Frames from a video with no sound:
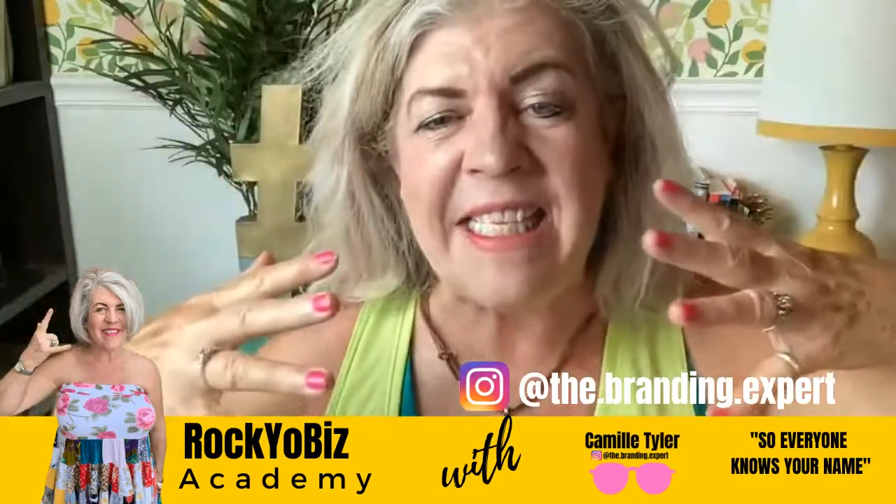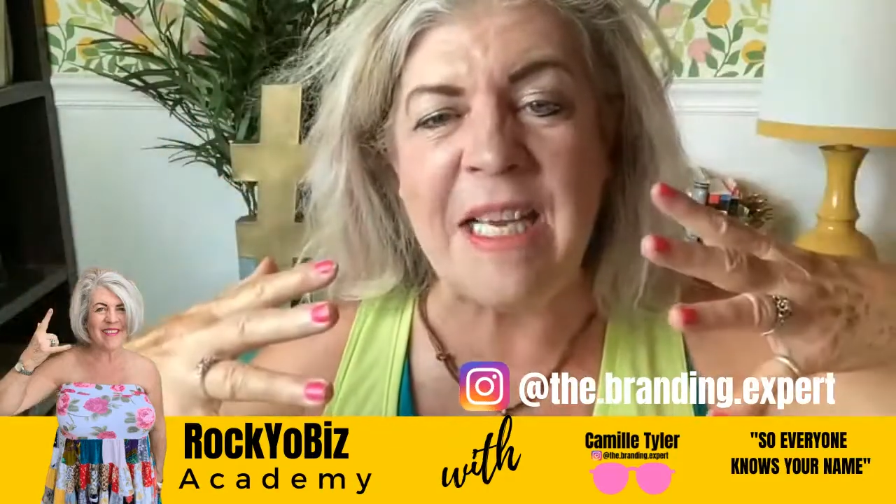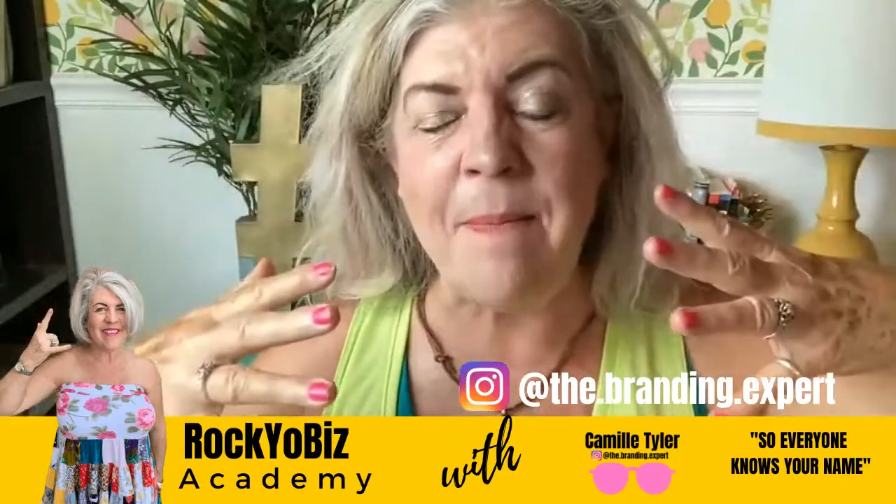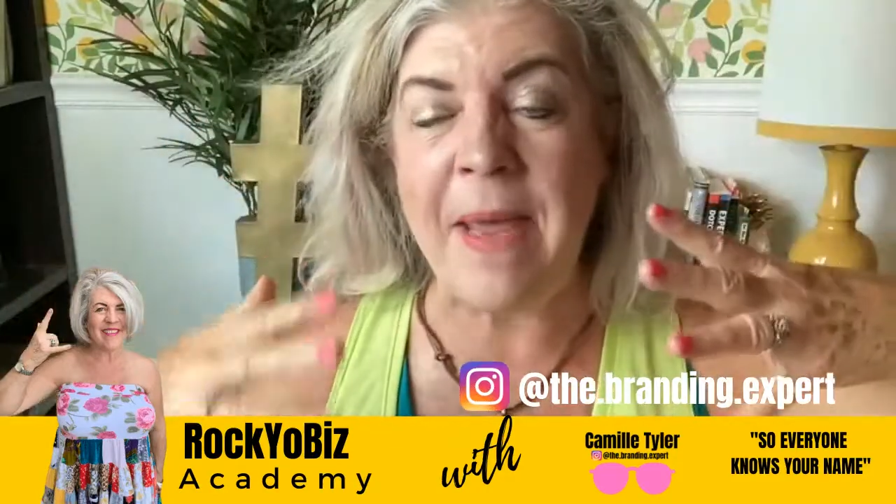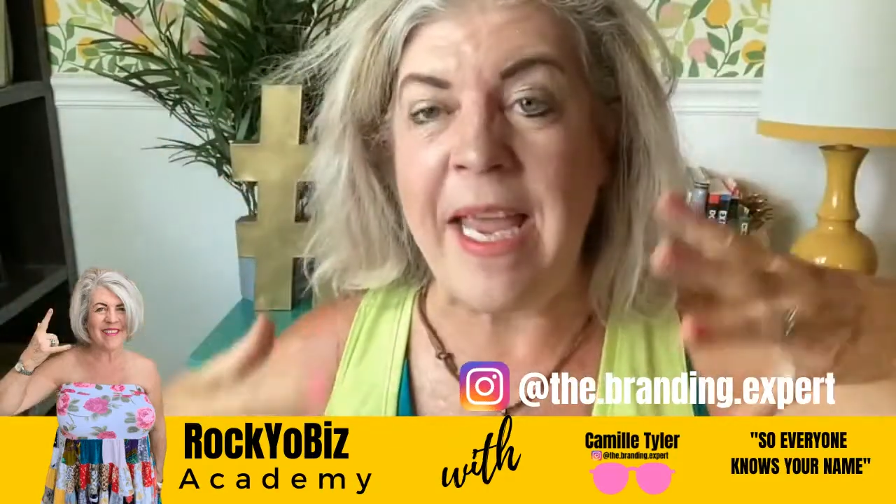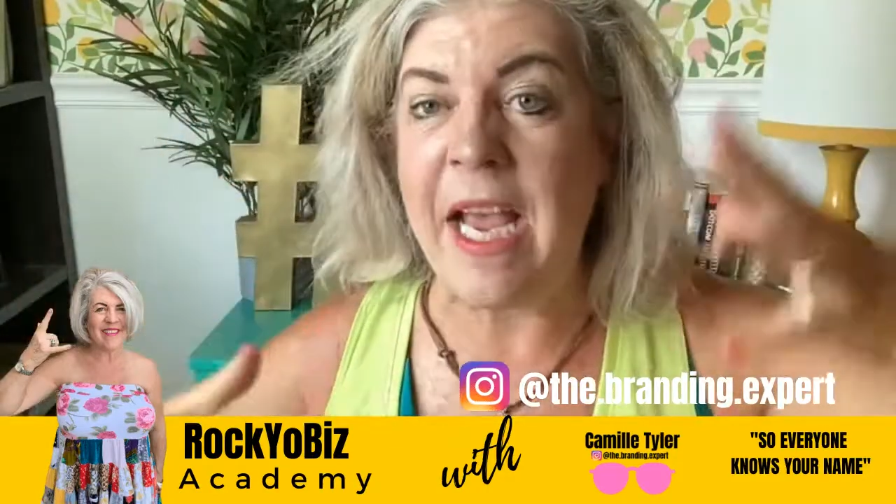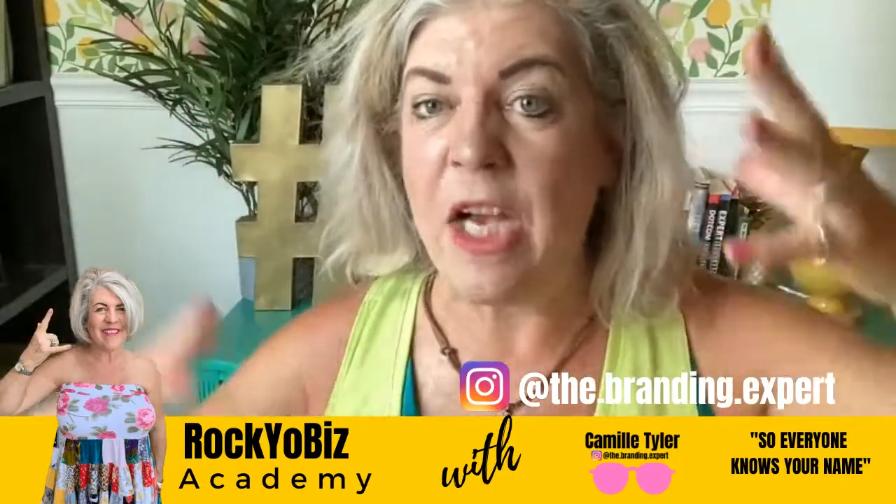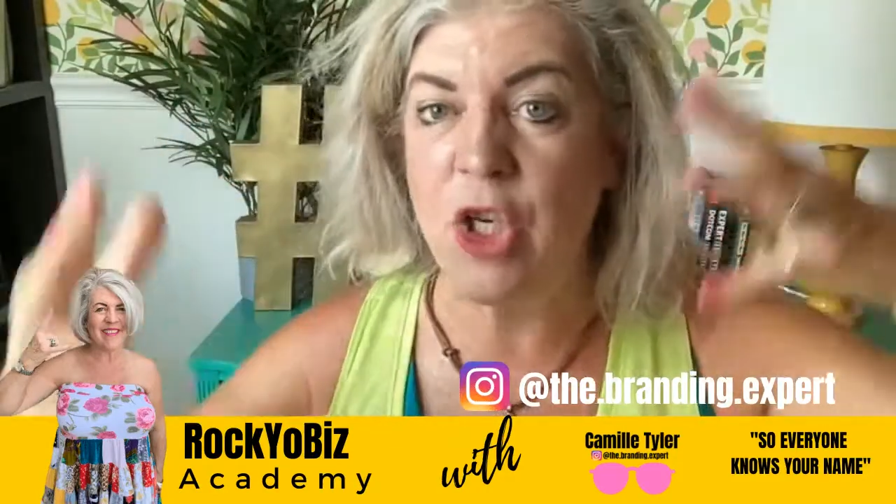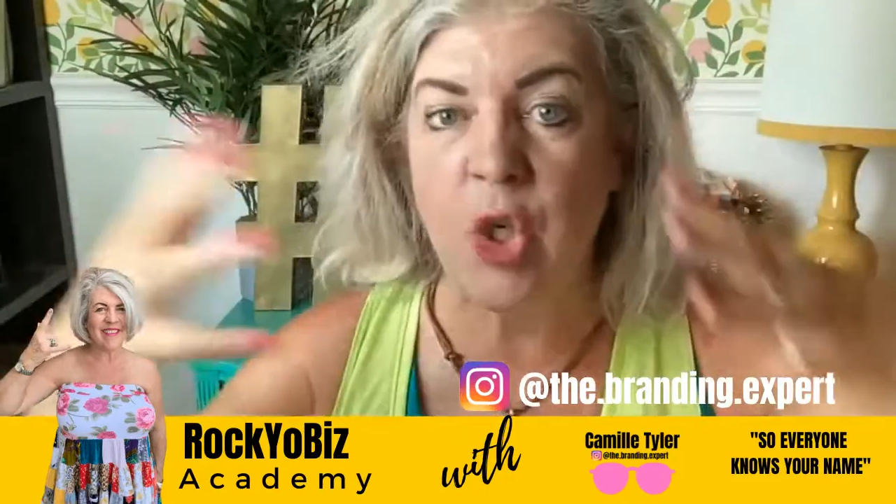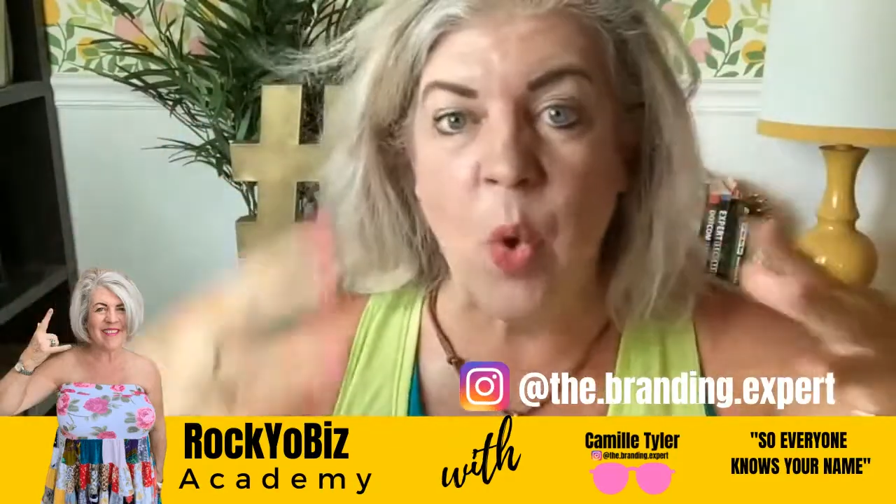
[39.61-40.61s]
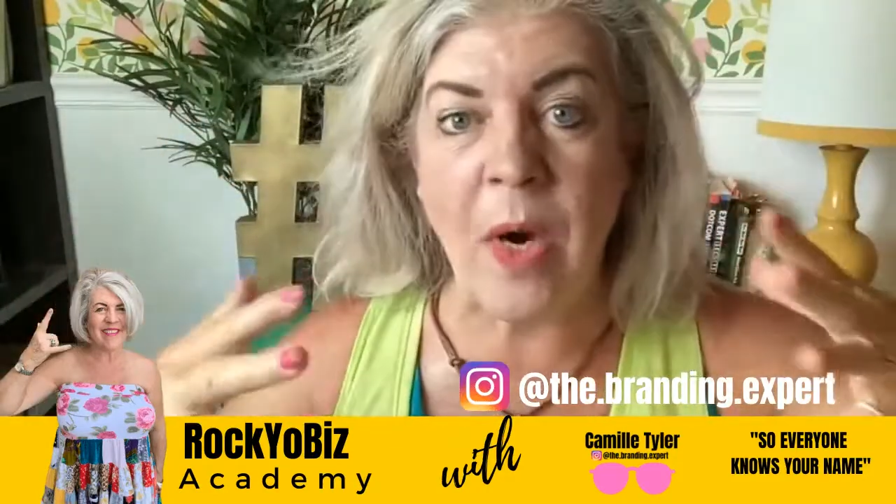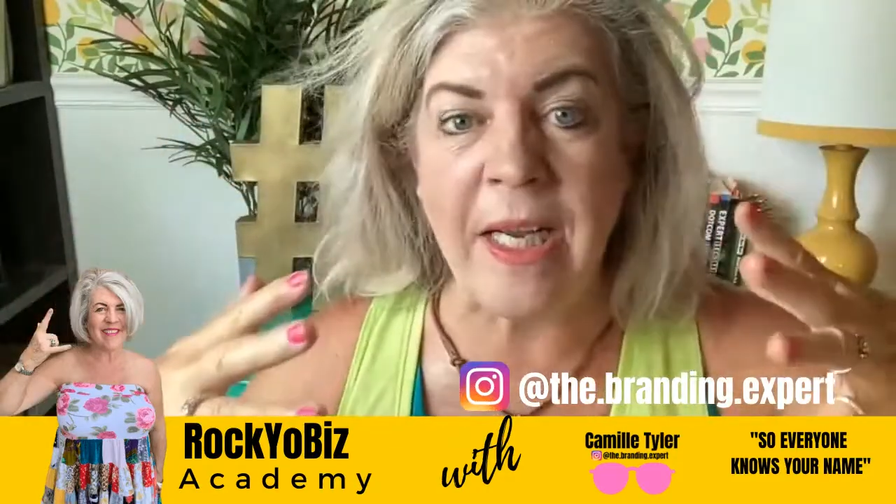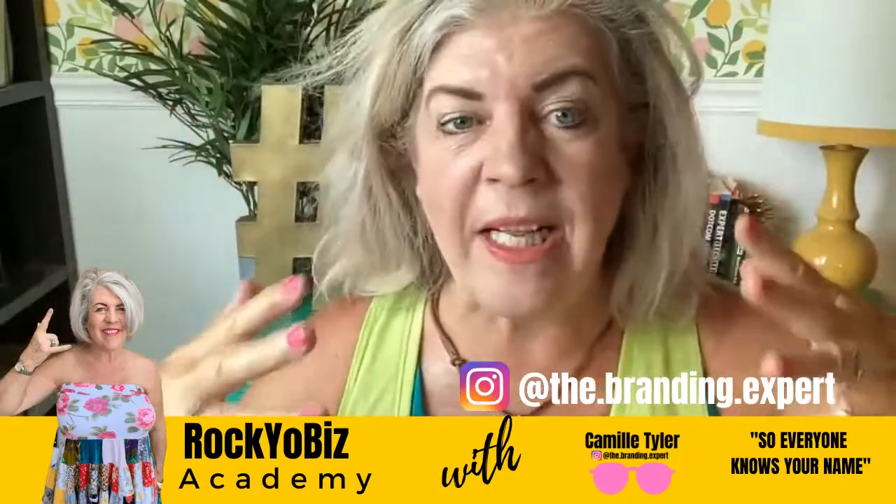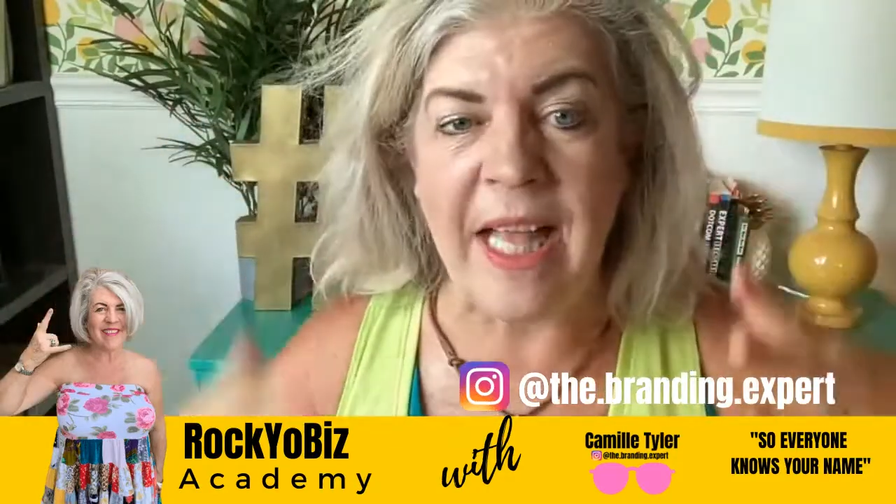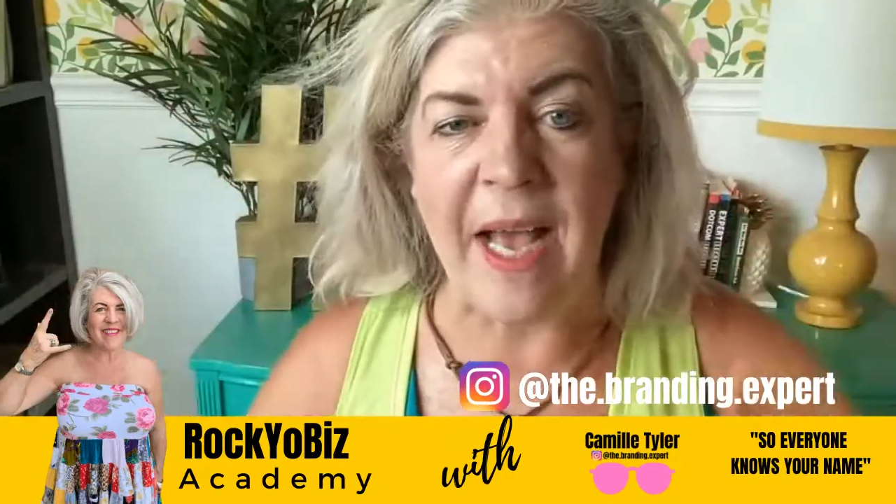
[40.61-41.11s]
to be a short
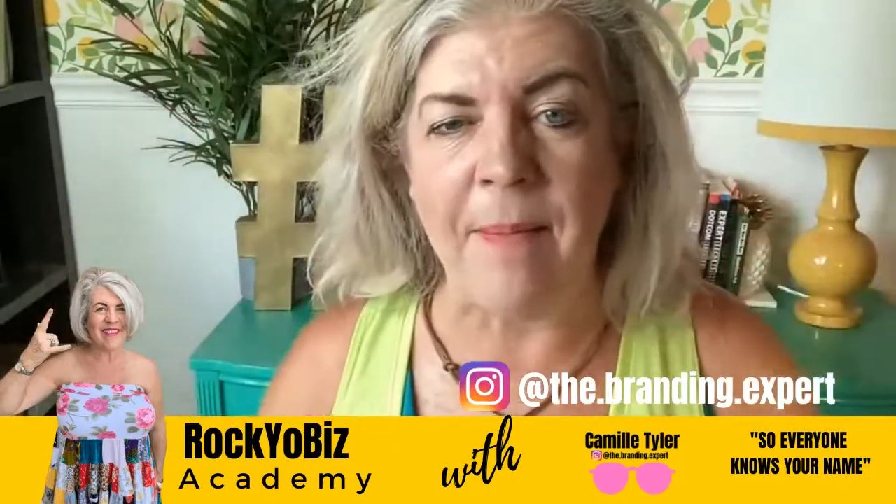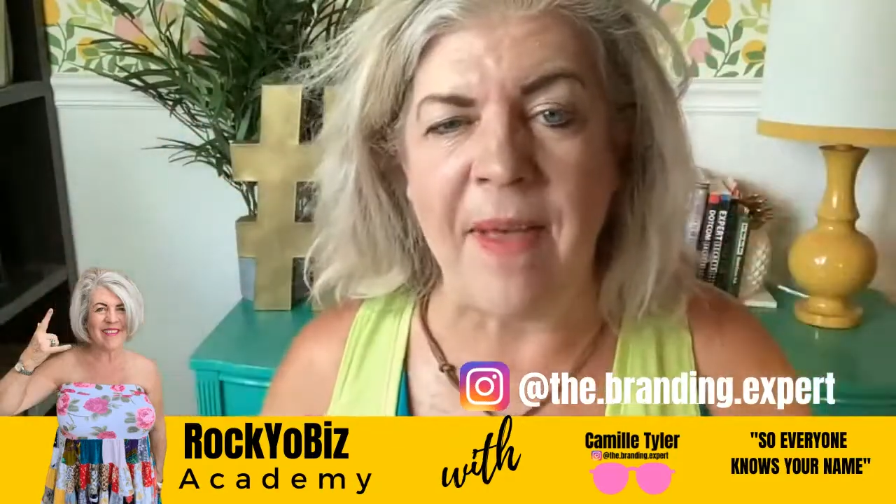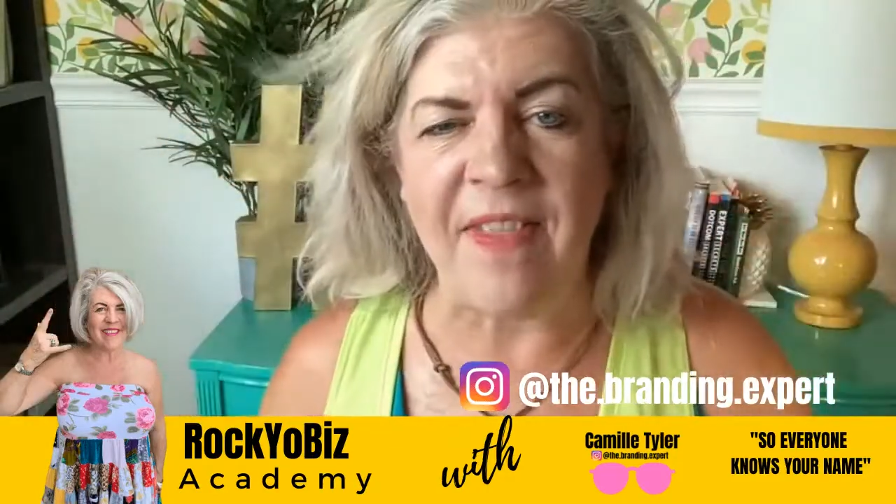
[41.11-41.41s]
clip